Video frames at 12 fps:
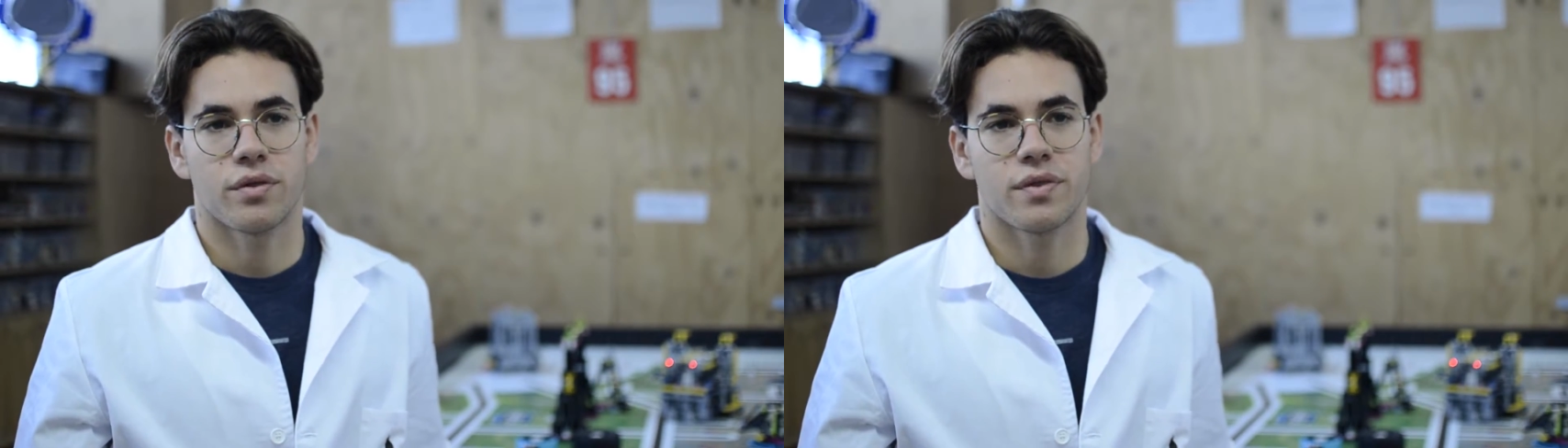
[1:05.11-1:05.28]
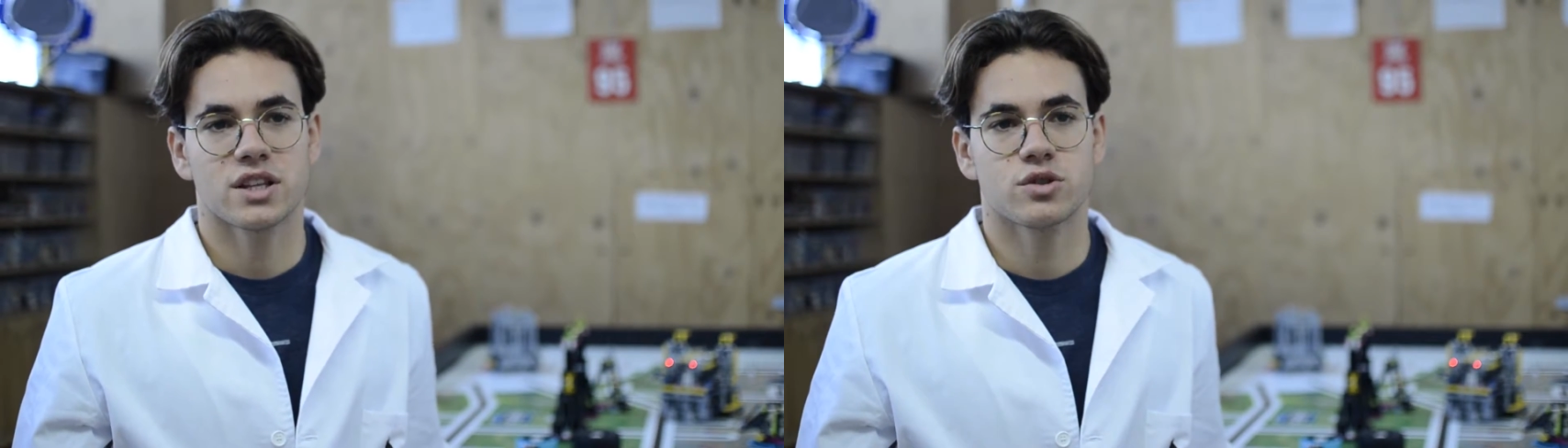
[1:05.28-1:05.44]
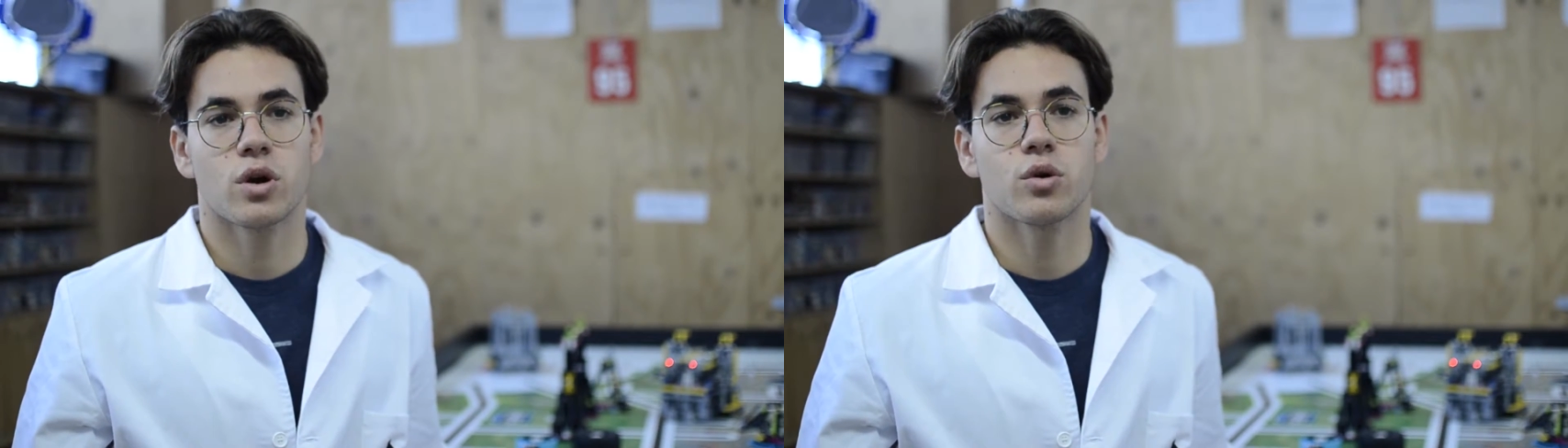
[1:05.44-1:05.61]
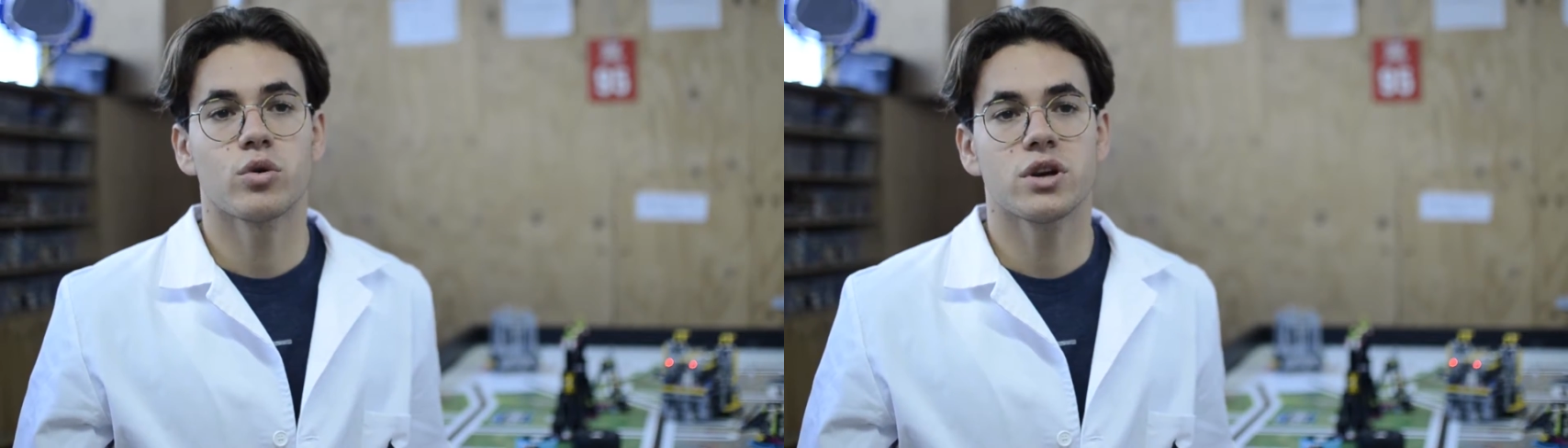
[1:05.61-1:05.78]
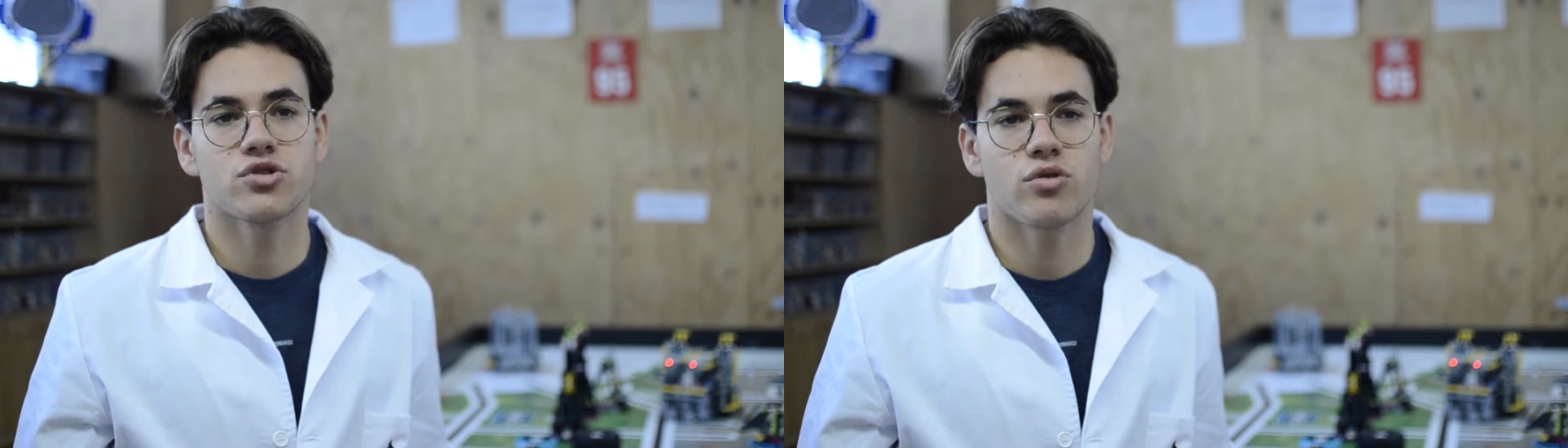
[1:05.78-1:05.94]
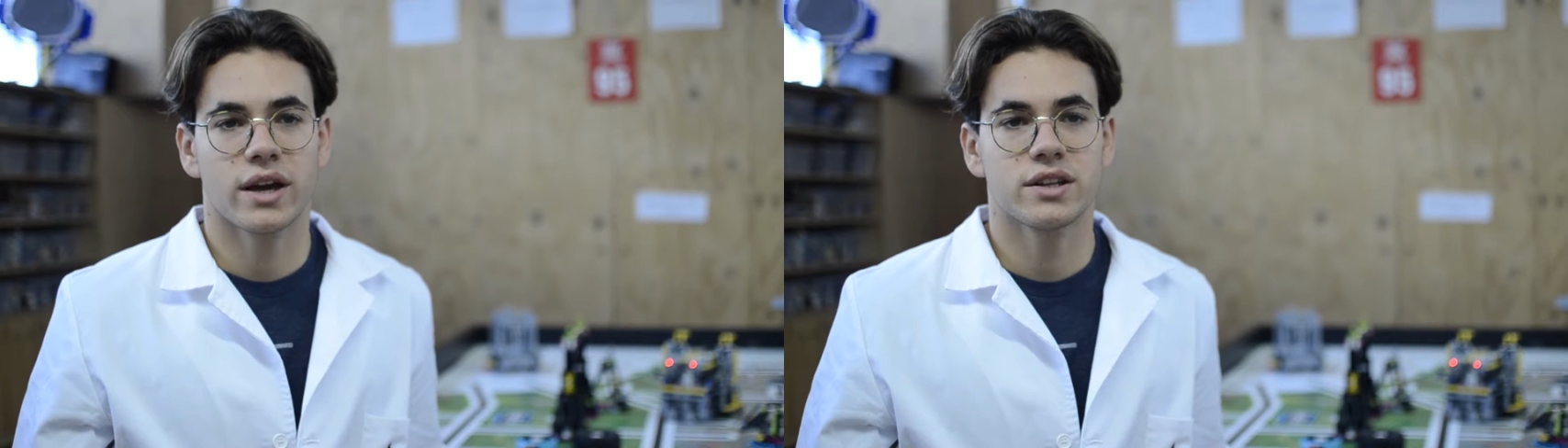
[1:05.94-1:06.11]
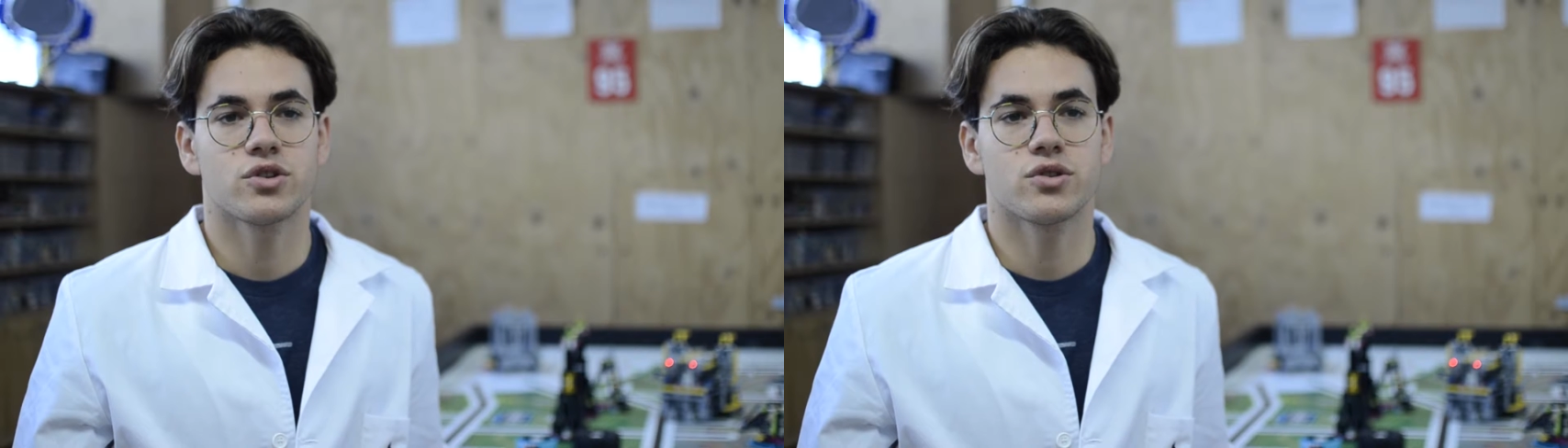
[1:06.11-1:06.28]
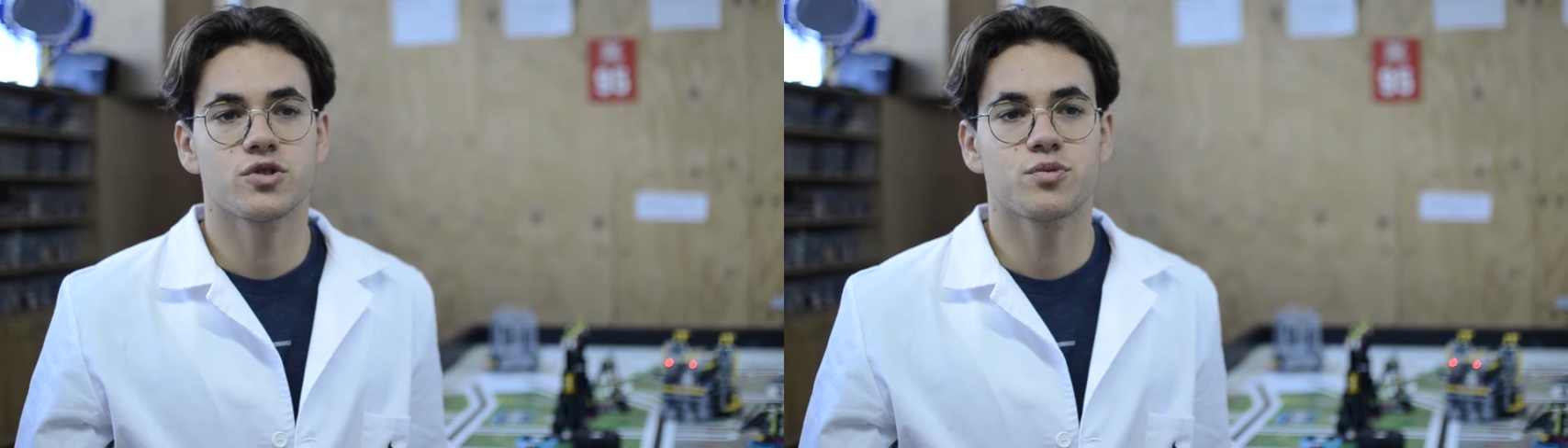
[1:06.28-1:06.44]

that's why we try to use